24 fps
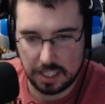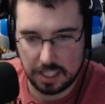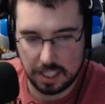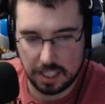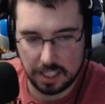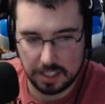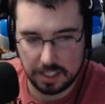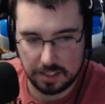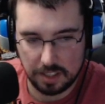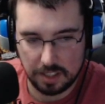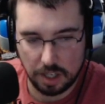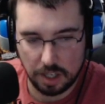
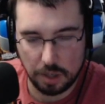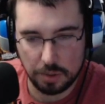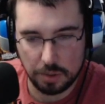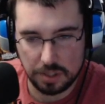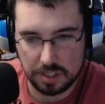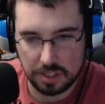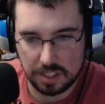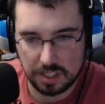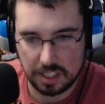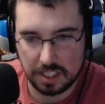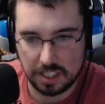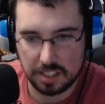I always
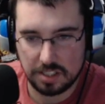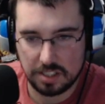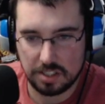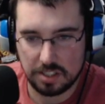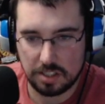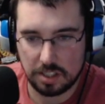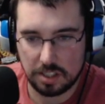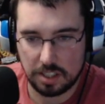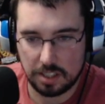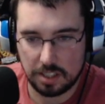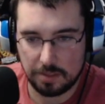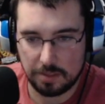think it's
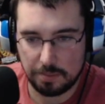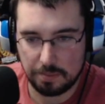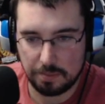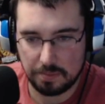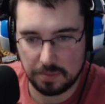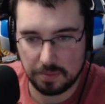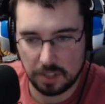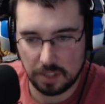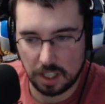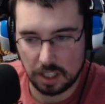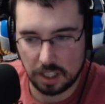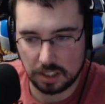a
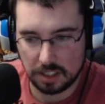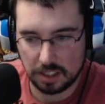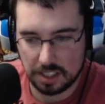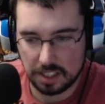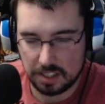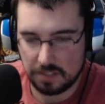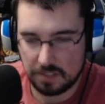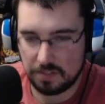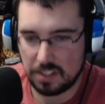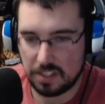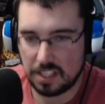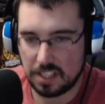long
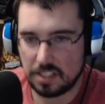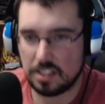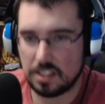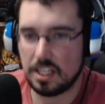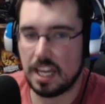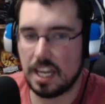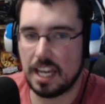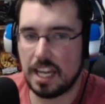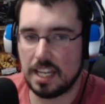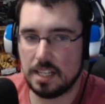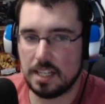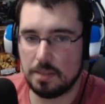list of things he
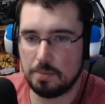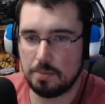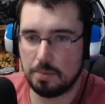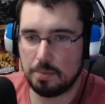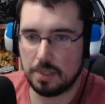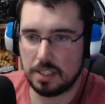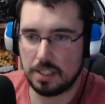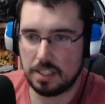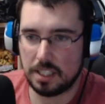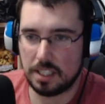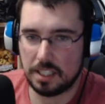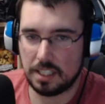hated,
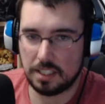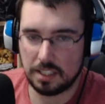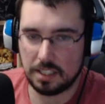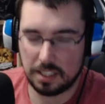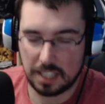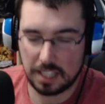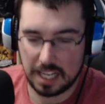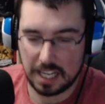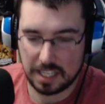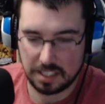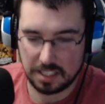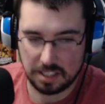but then the
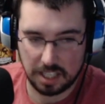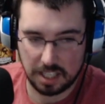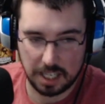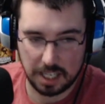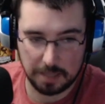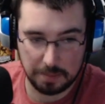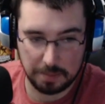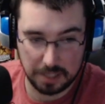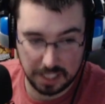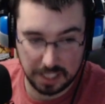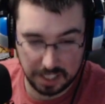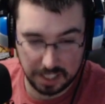last
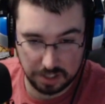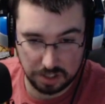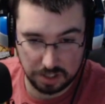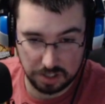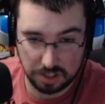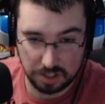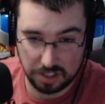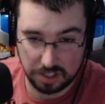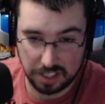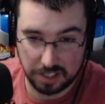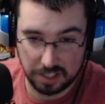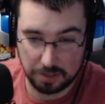time it actually
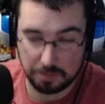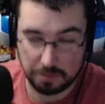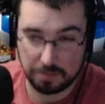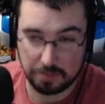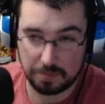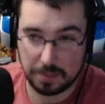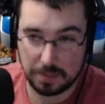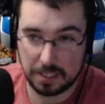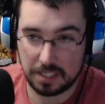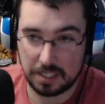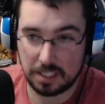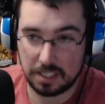turned out
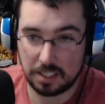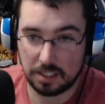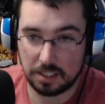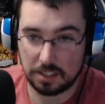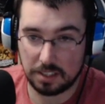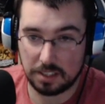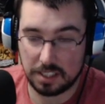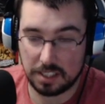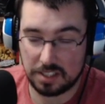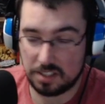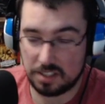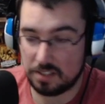being a
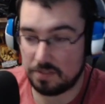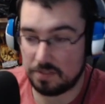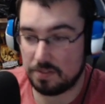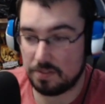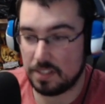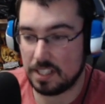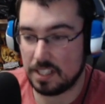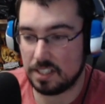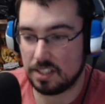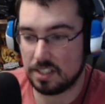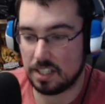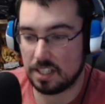list of
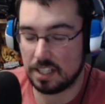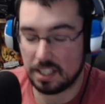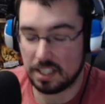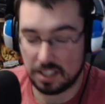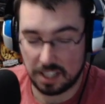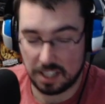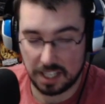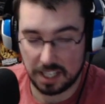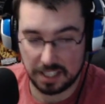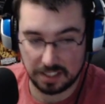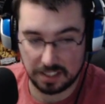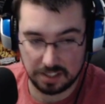things that he
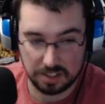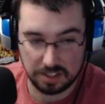liked.